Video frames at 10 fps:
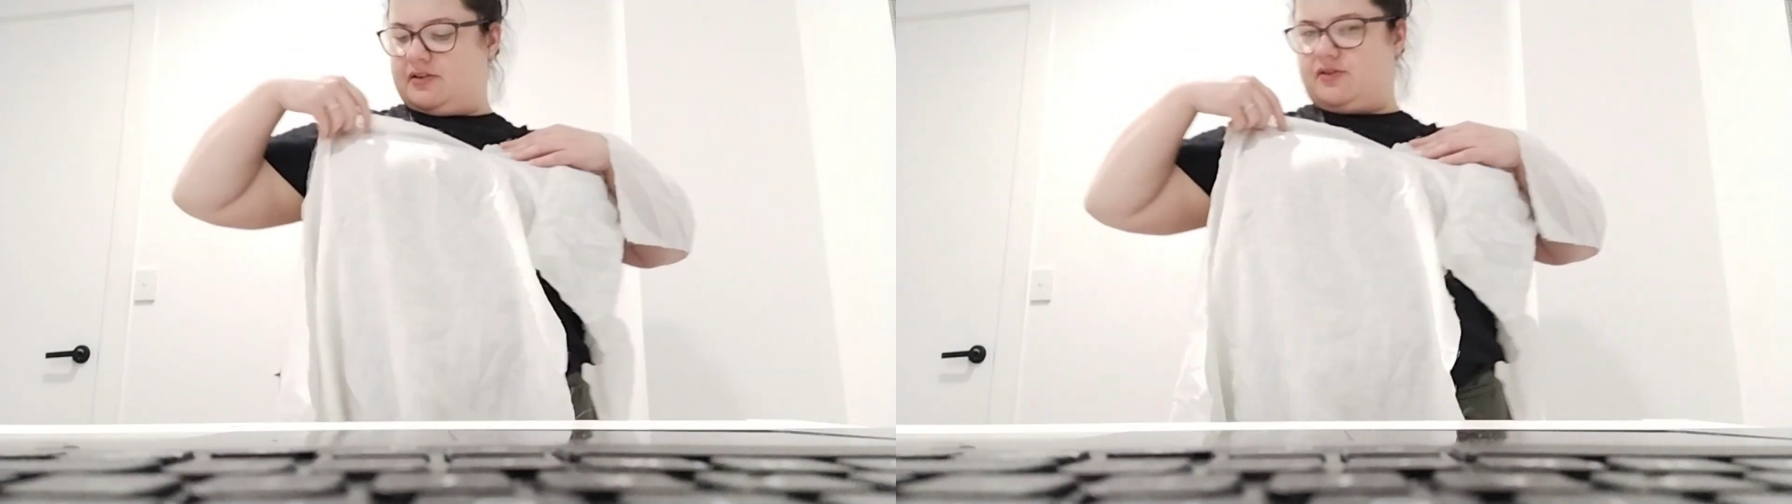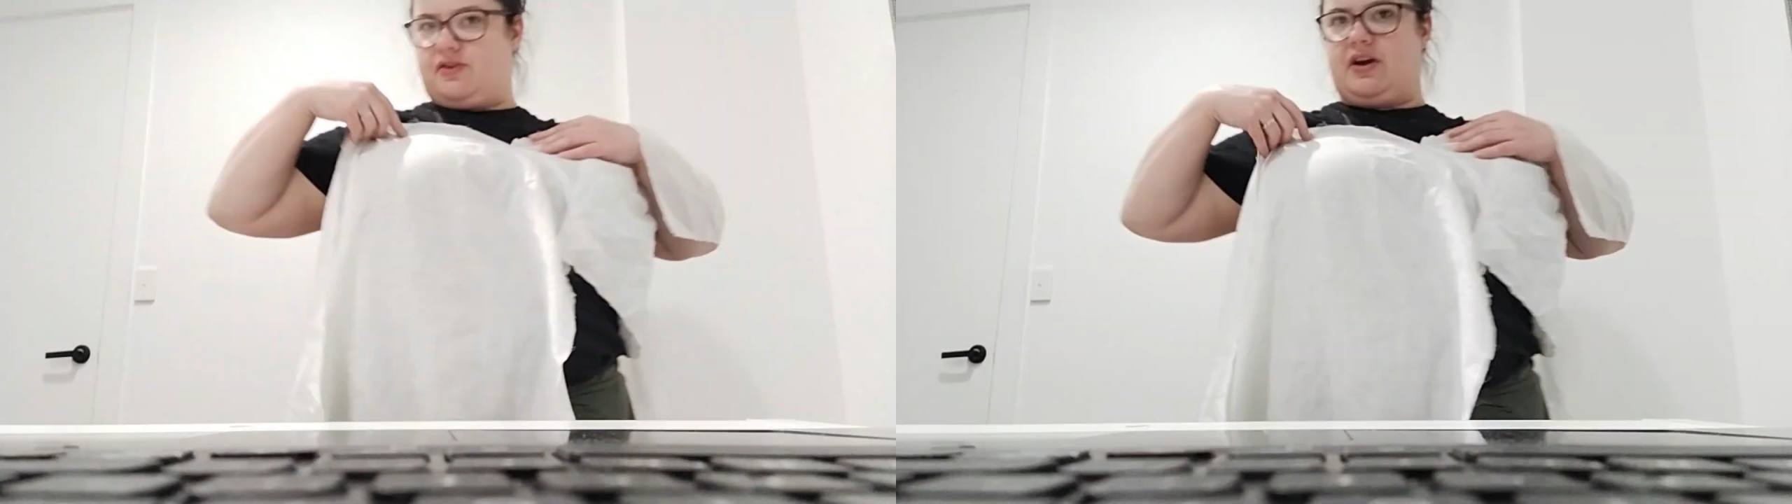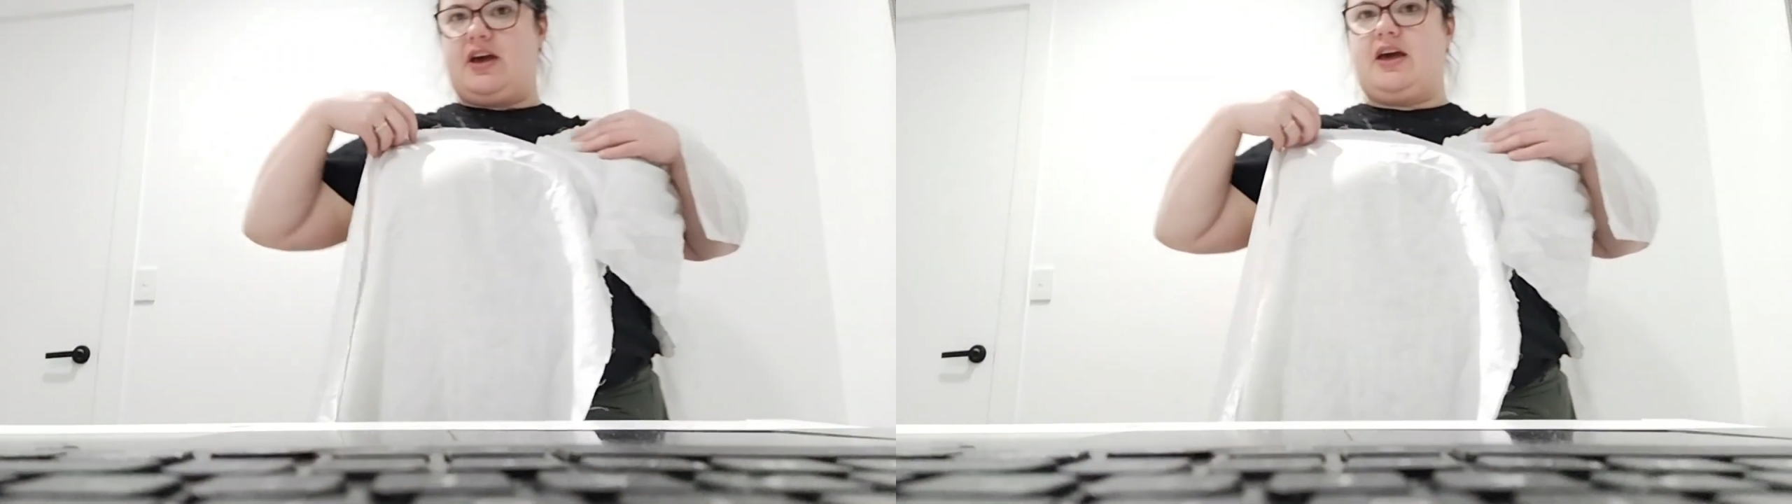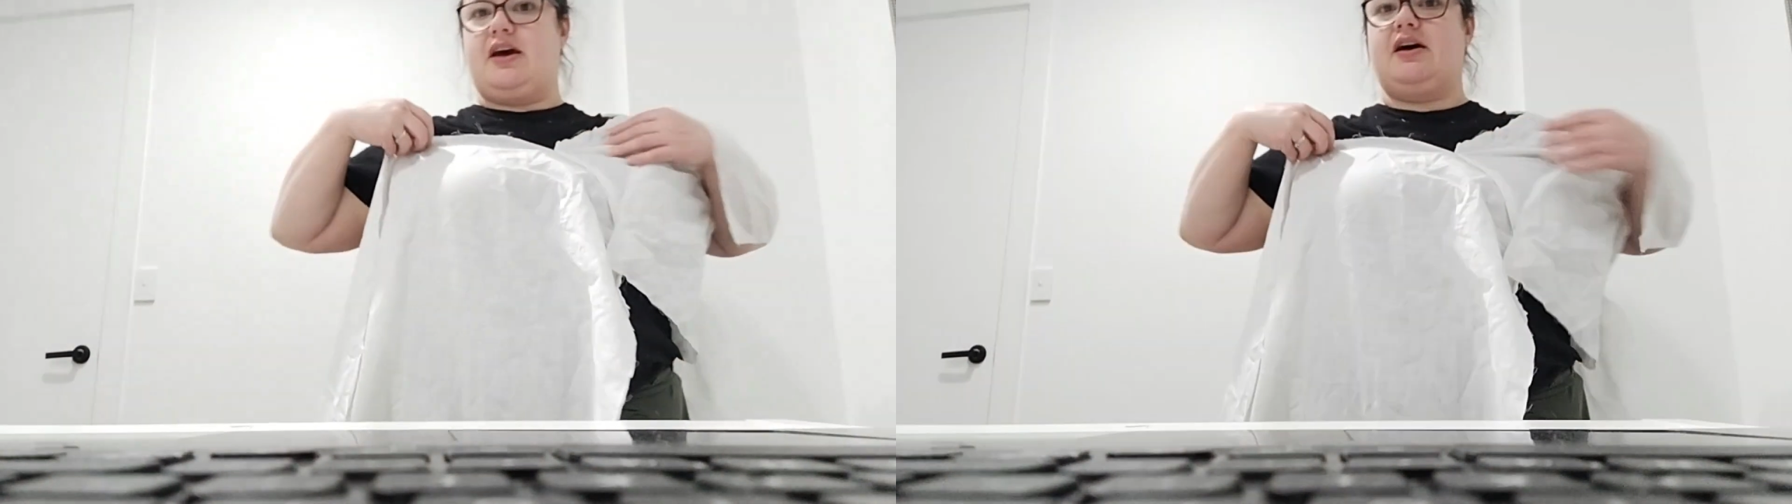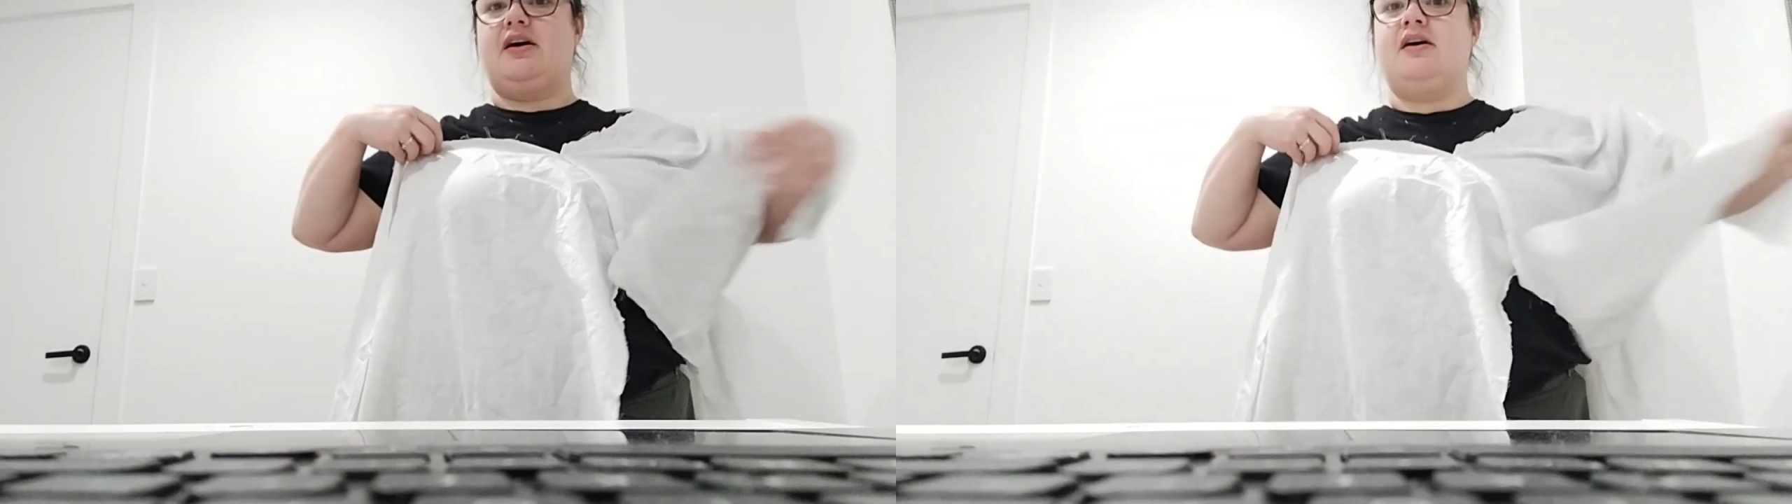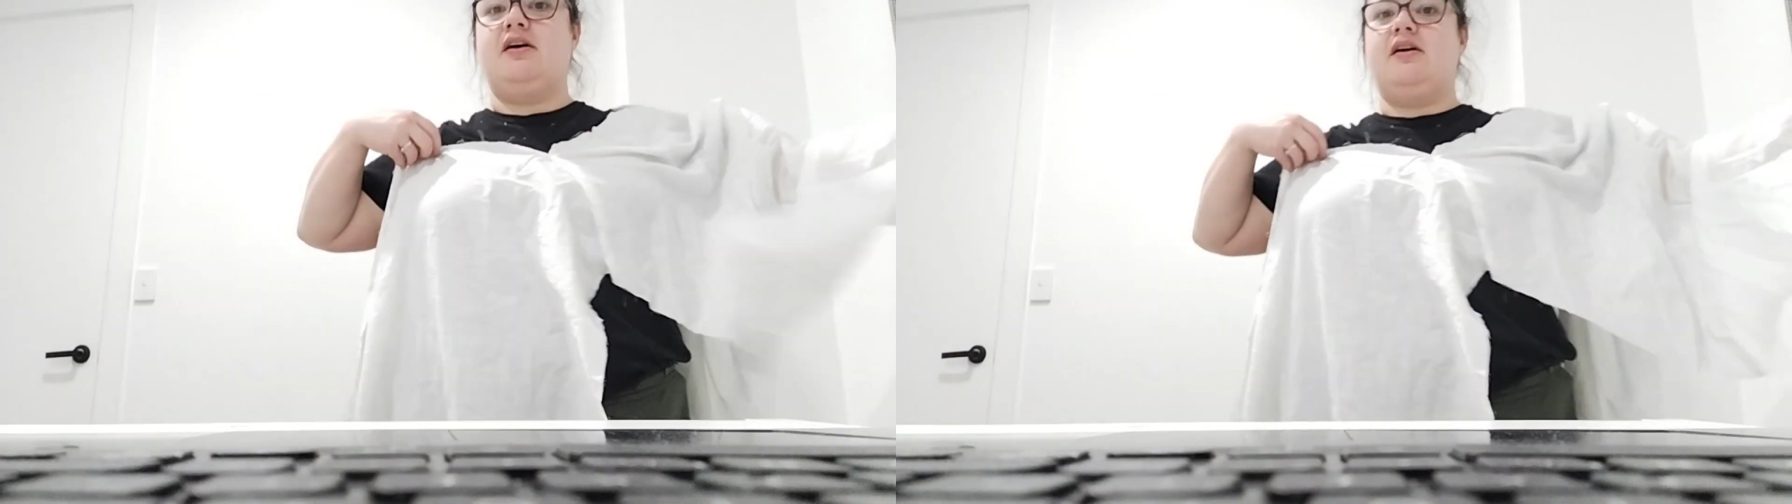through here.